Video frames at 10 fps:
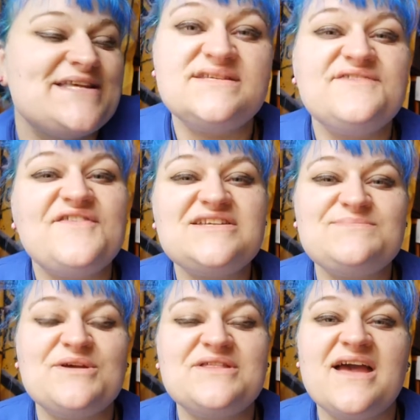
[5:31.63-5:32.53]
So the
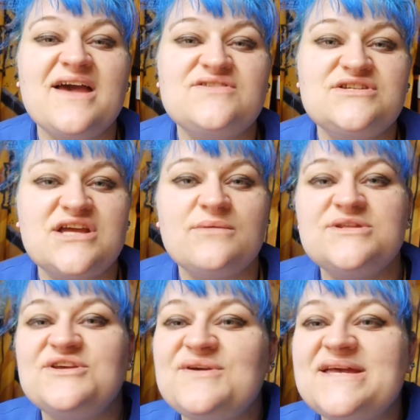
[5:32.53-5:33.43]
first book that I have to share
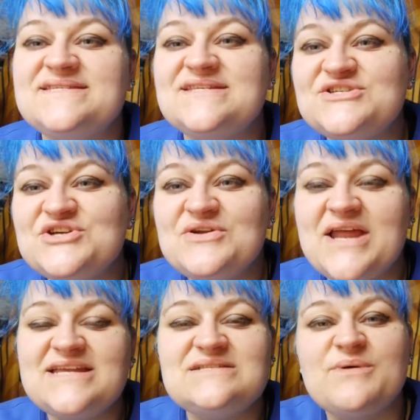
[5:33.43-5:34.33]
with you is Too
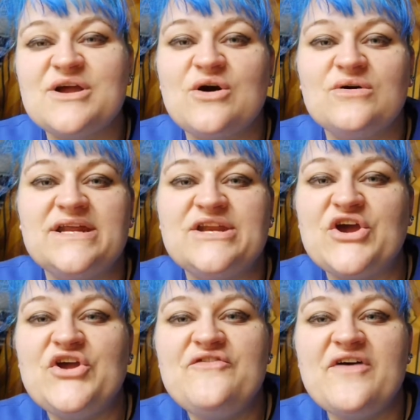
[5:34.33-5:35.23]
Late by Colleen
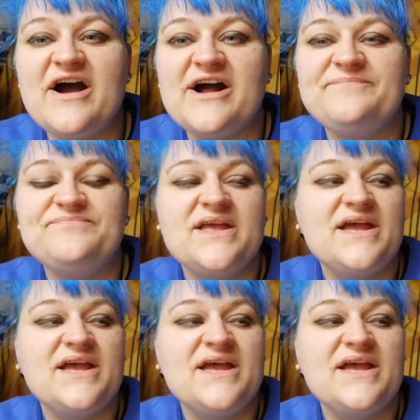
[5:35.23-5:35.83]
Hoover,